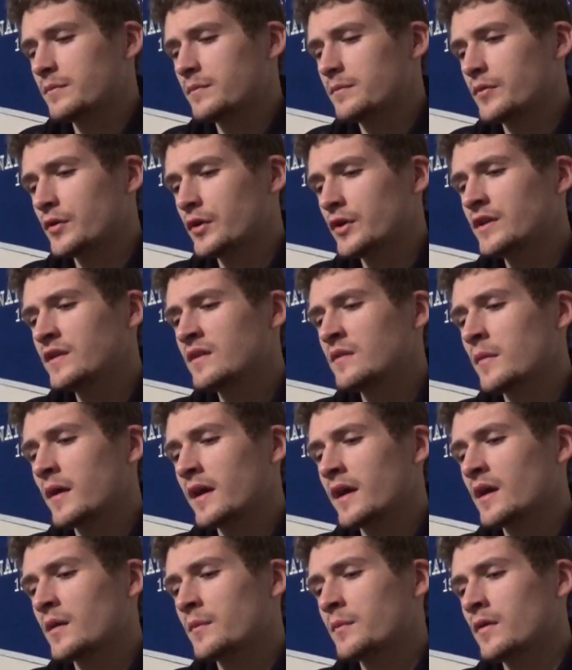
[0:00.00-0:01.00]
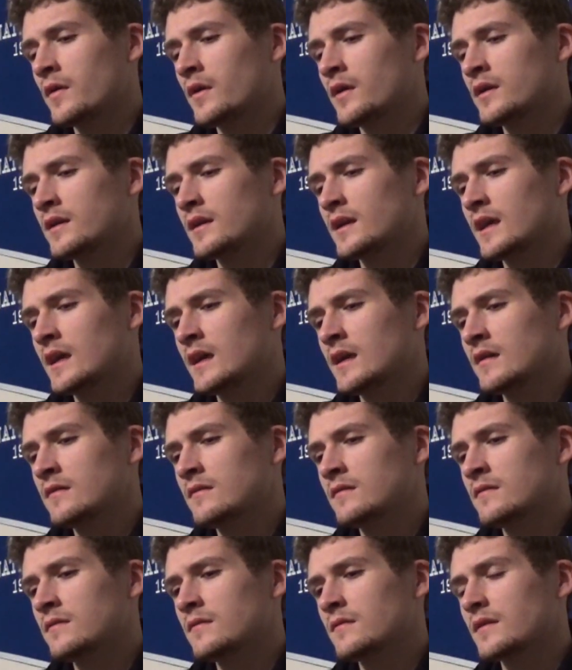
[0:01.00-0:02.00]
Putting the makeup on
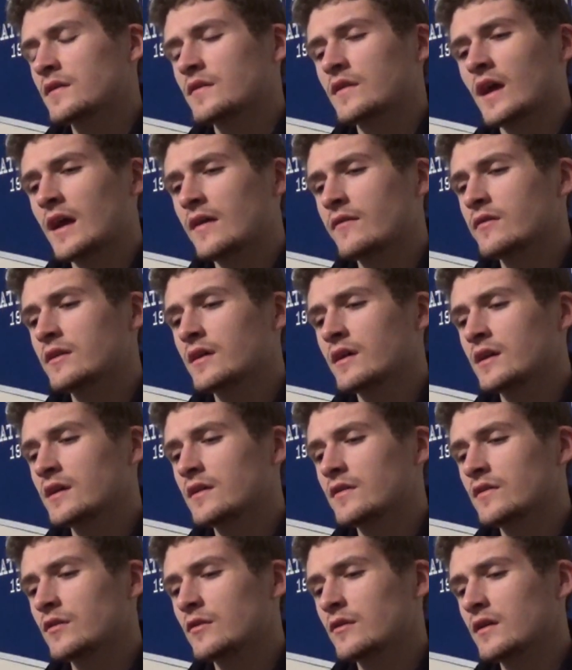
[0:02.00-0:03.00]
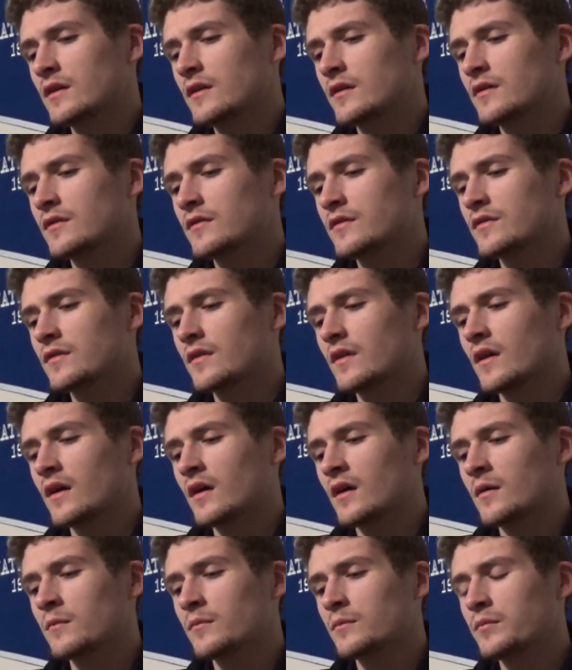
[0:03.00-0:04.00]
again, because I haven't done it in 2 years.
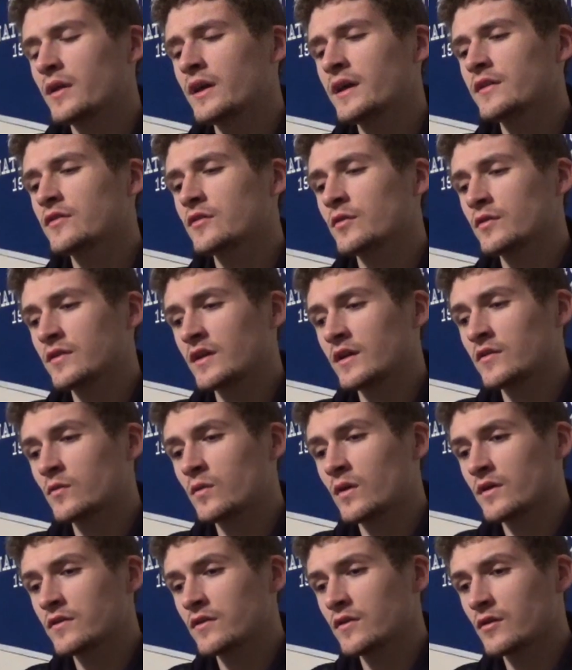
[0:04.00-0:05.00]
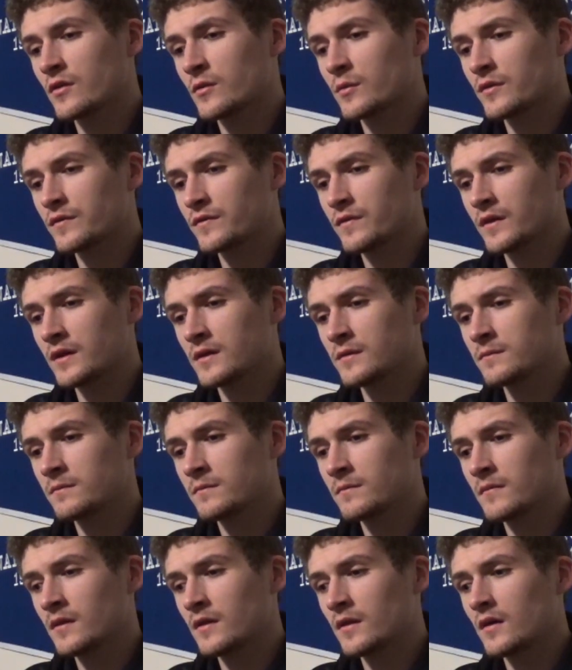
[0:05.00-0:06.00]
Playing Suicide Squad Joker was fun,
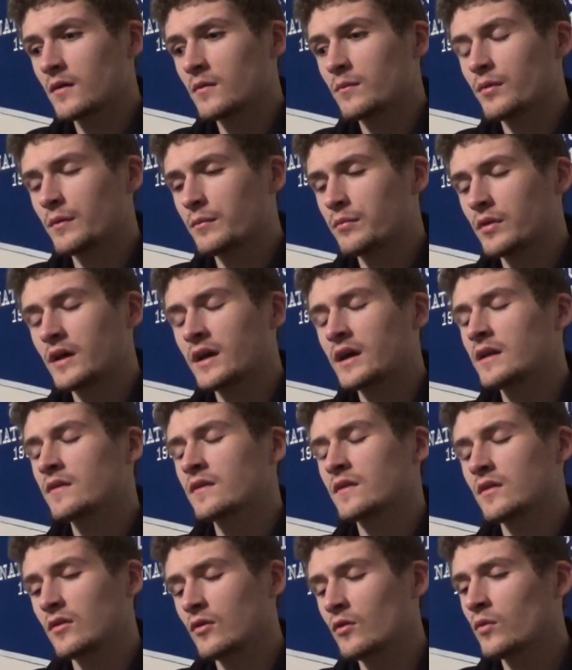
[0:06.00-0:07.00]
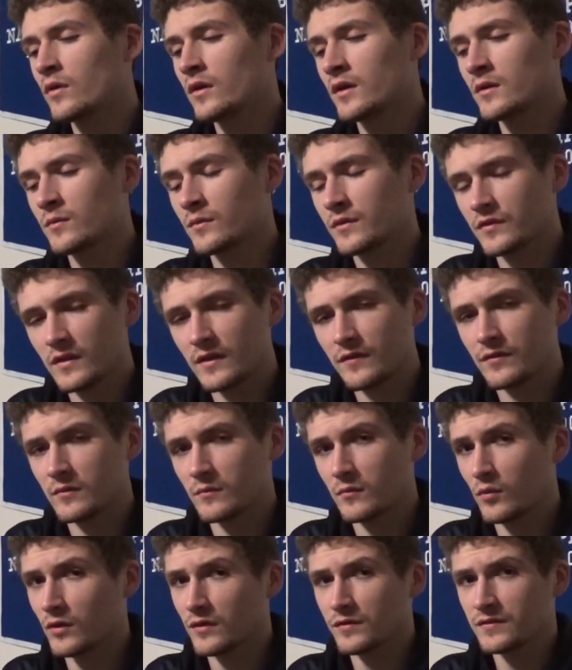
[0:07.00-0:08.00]
but playing the new one was even
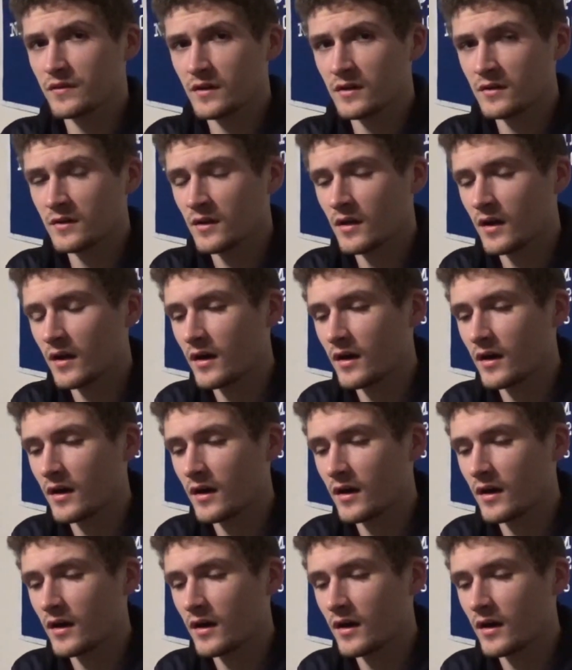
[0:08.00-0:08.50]
more fun,